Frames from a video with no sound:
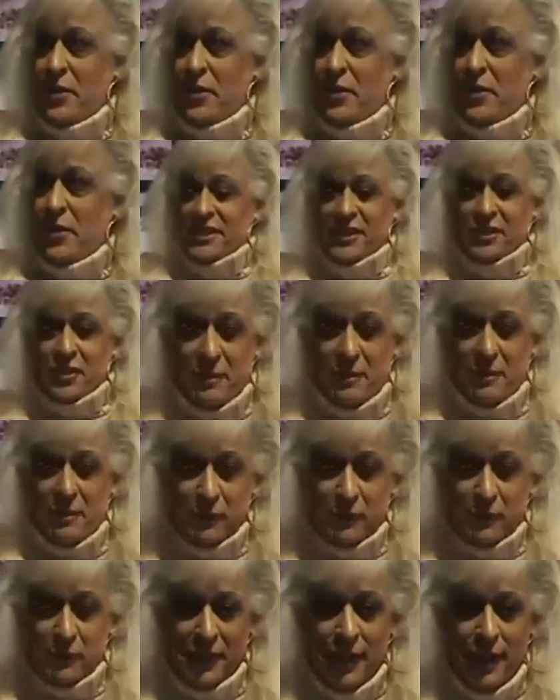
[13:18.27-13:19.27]
all
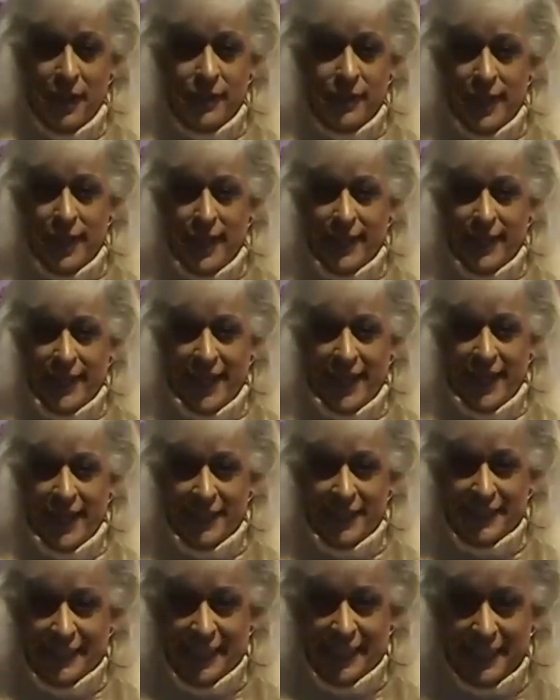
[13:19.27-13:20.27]
scripts that I
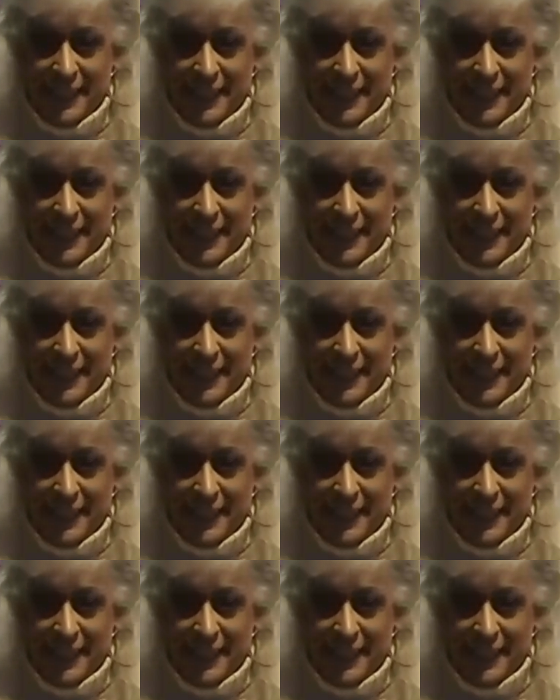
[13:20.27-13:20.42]
can't